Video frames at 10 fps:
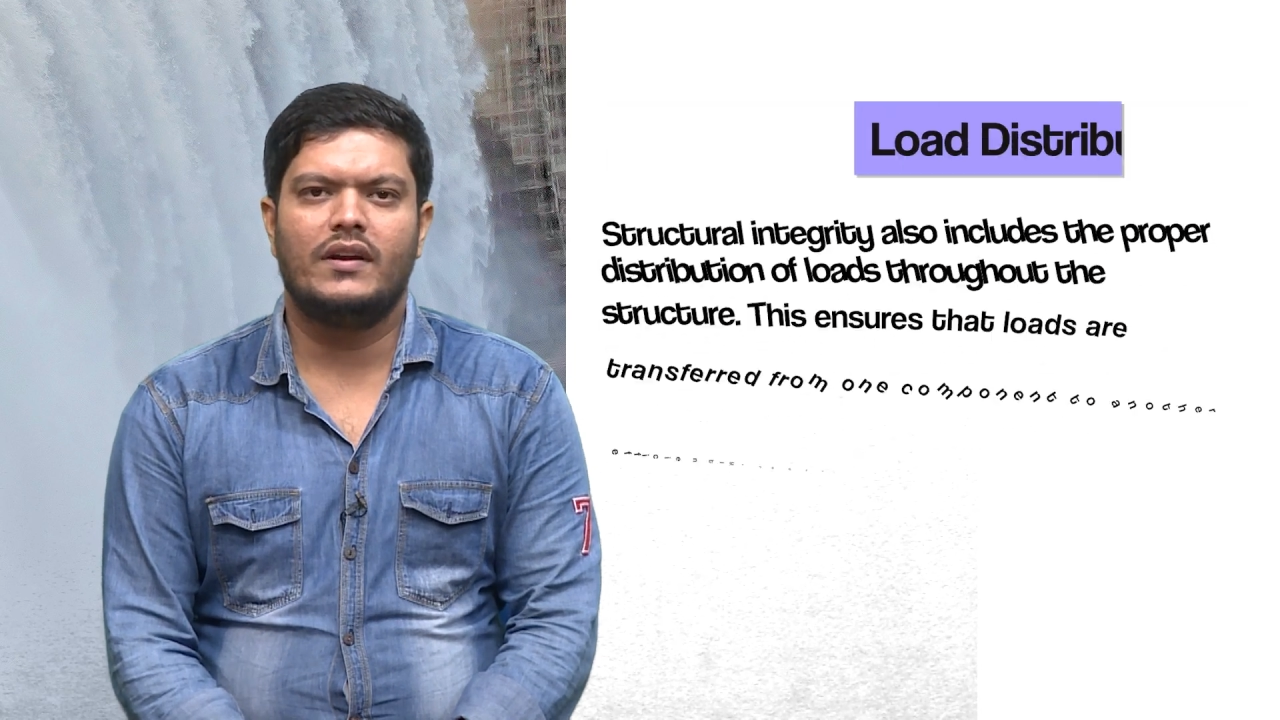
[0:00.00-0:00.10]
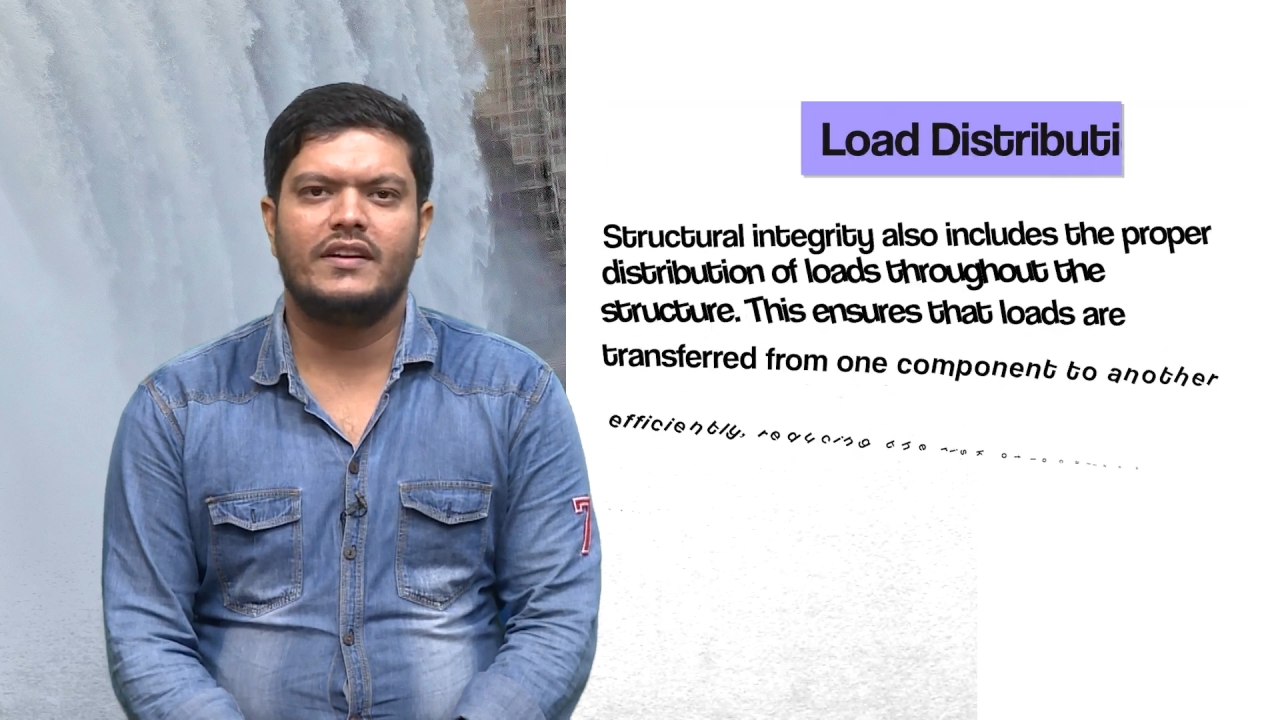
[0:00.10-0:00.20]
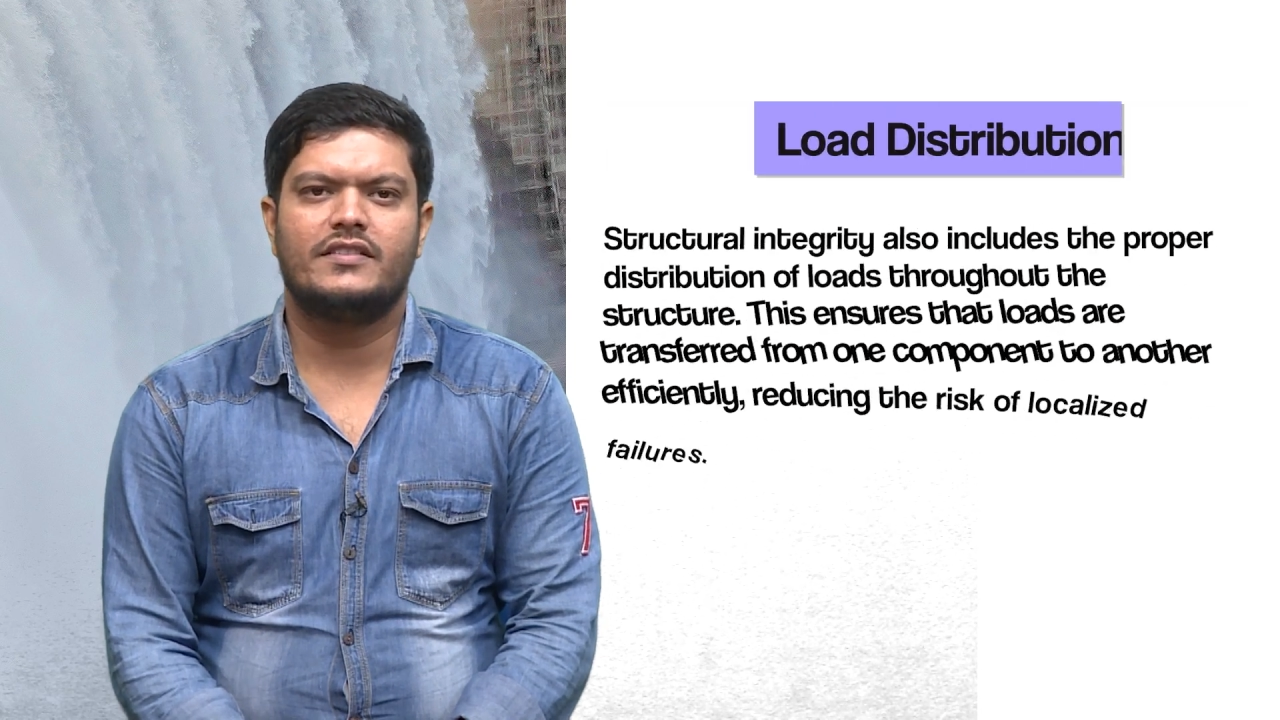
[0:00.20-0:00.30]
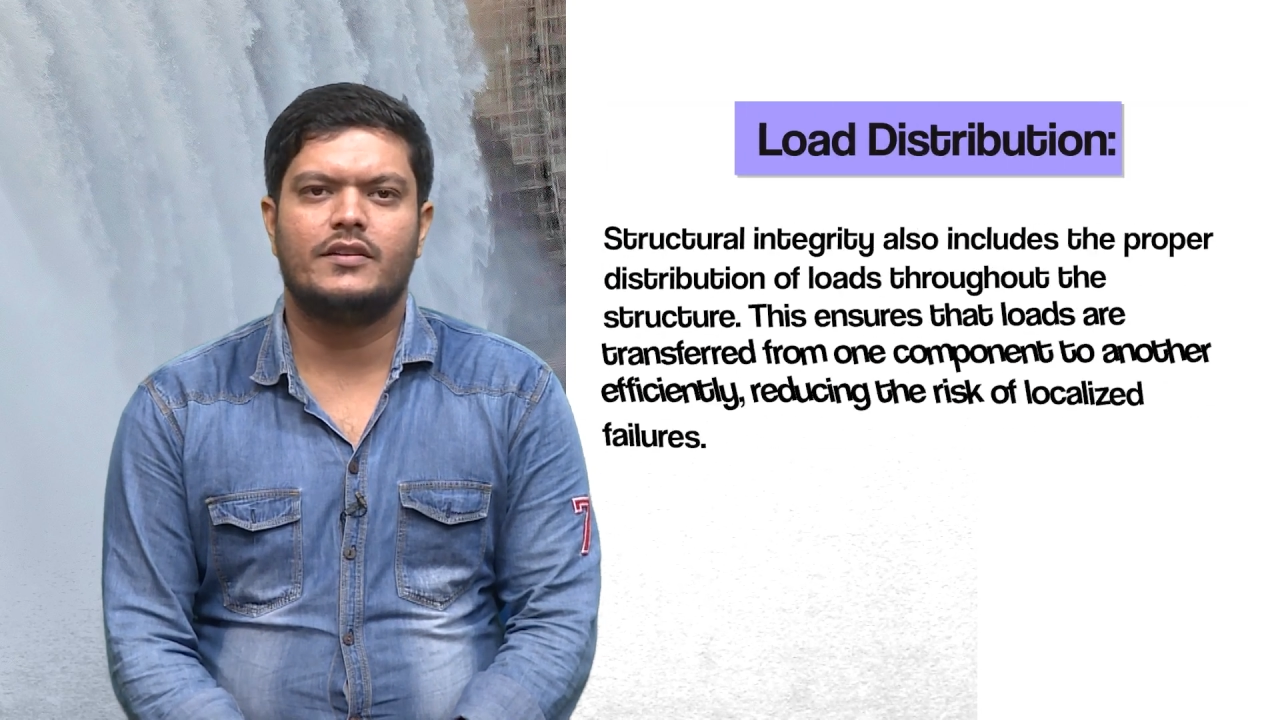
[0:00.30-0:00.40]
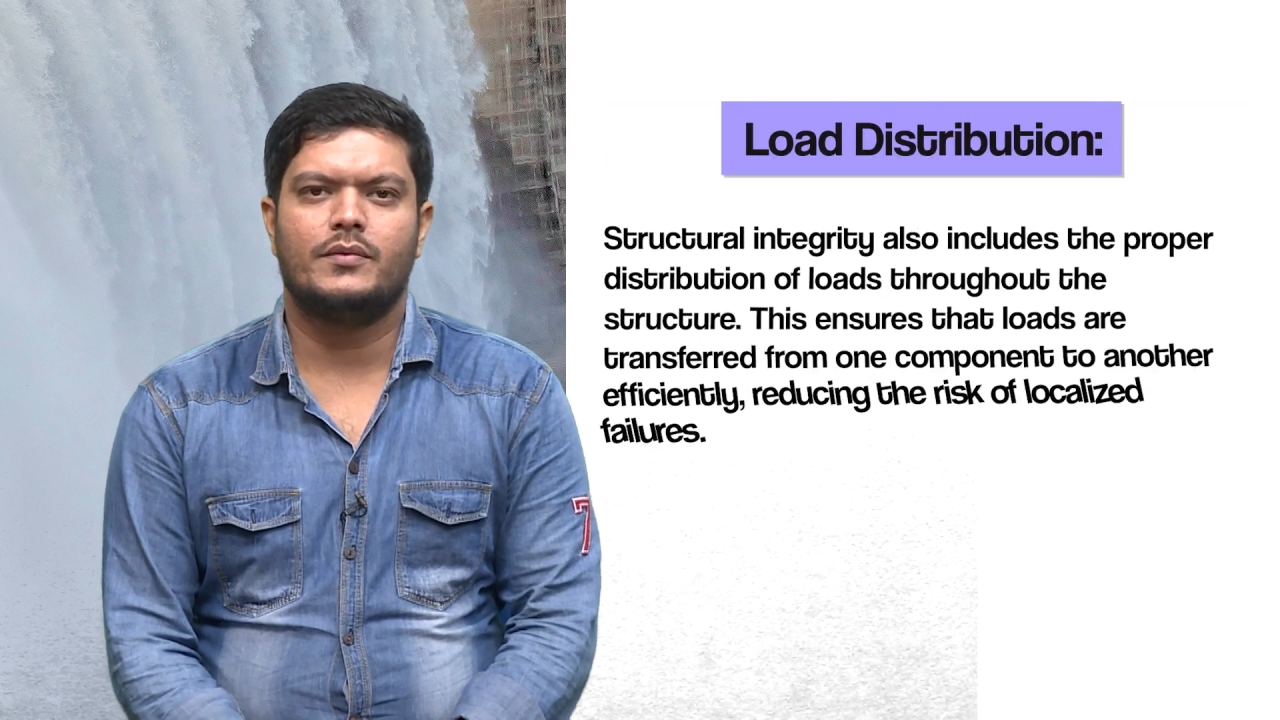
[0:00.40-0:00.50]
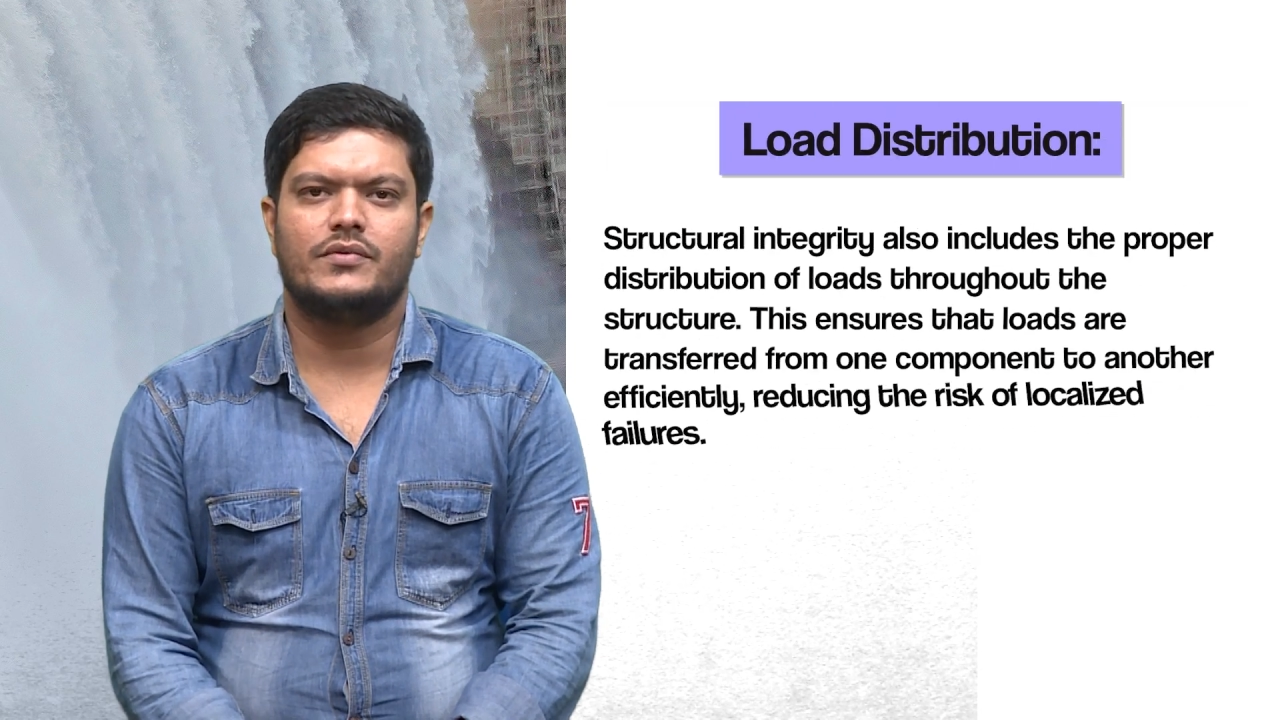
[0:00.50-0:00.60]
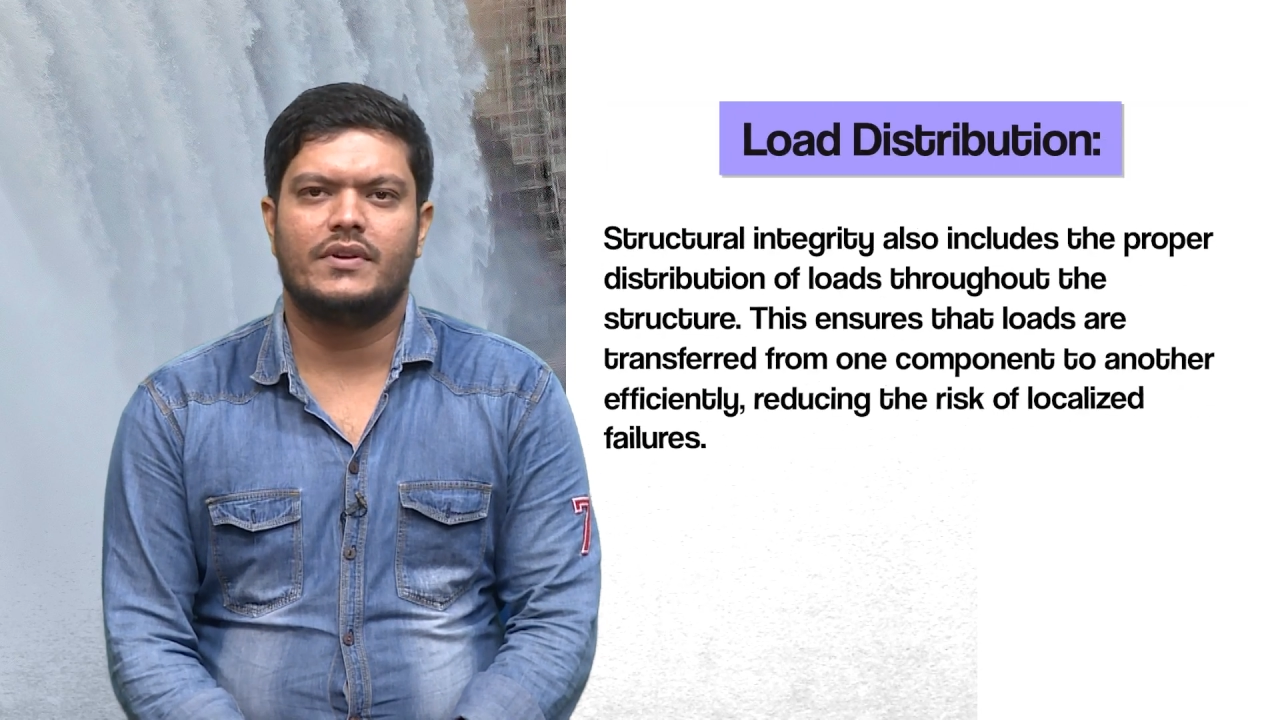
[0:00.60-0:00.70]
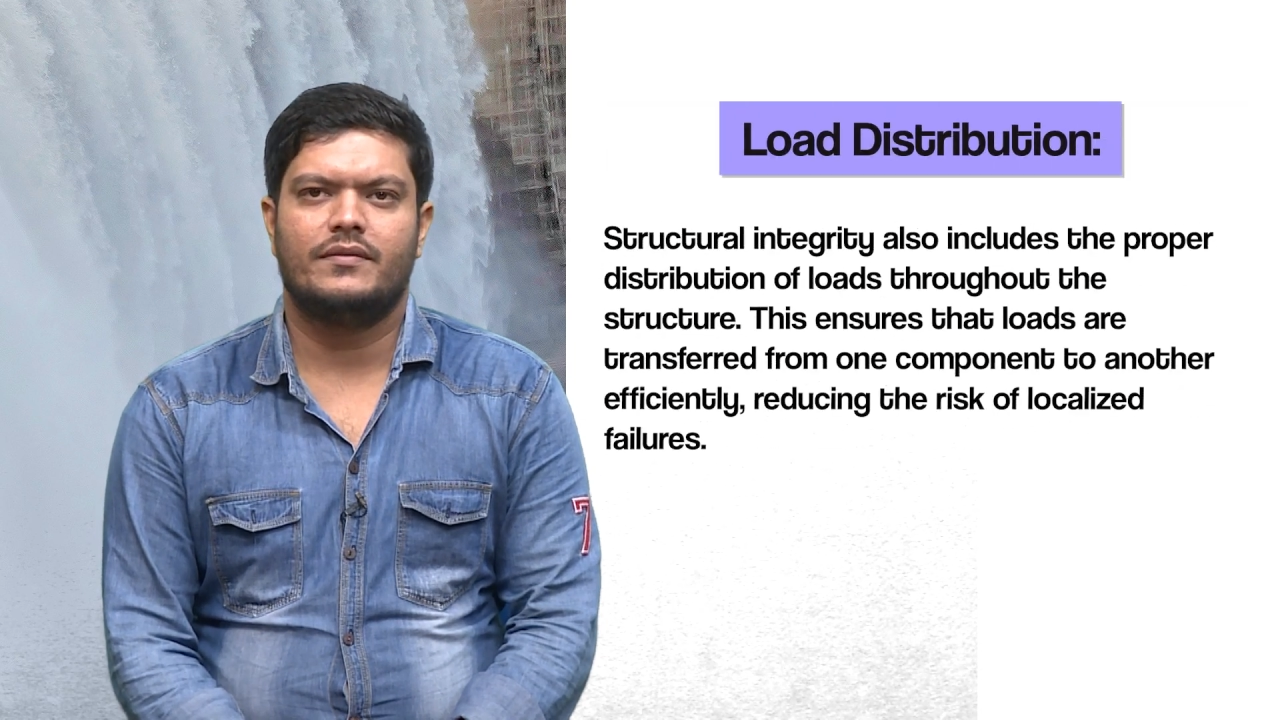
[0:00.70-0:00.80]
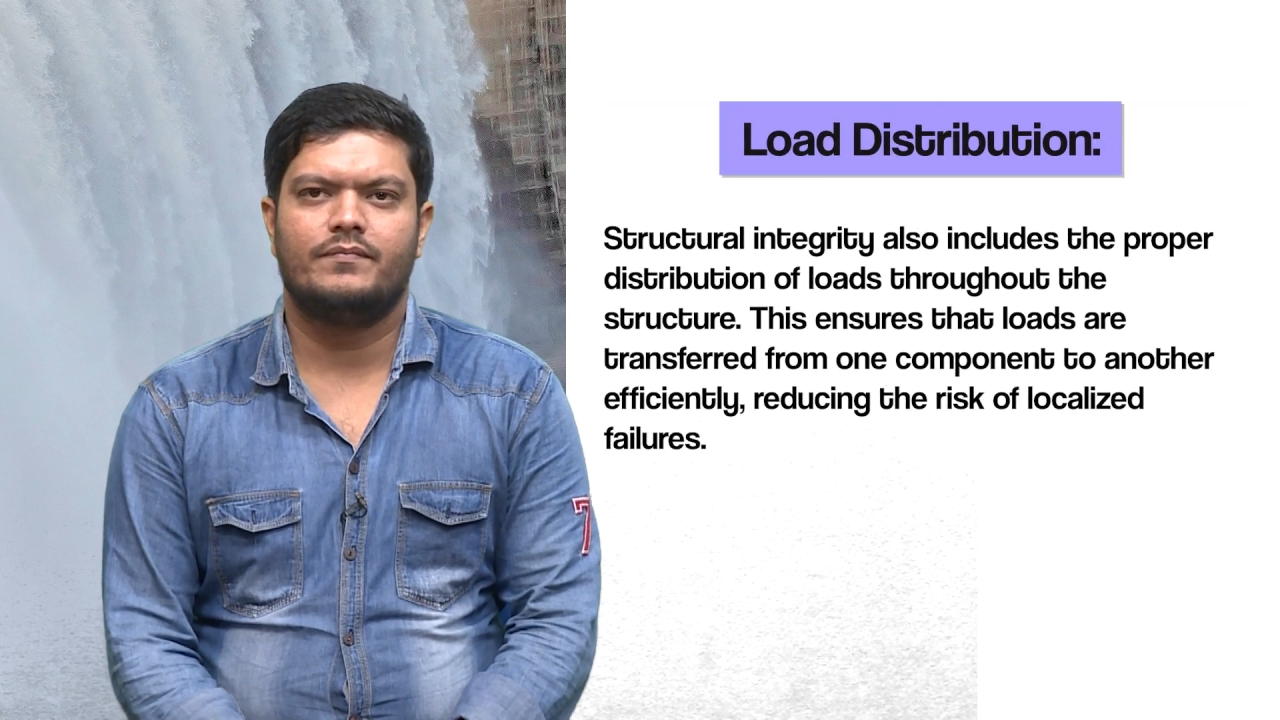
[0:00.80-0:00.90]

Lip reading: distribution.